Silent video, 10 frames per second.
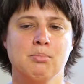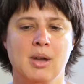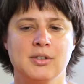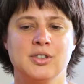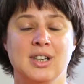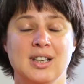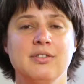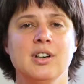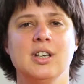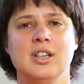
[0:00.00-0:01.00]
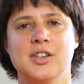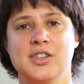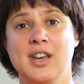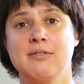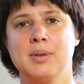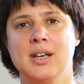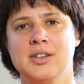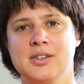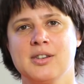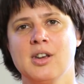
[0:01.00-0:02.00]
mothers deliver in a safe
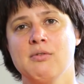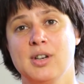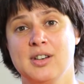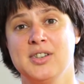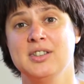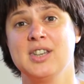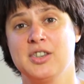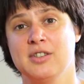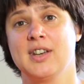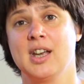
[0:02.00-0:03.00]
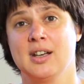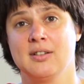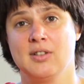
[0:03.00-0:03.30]
place where there's intensive care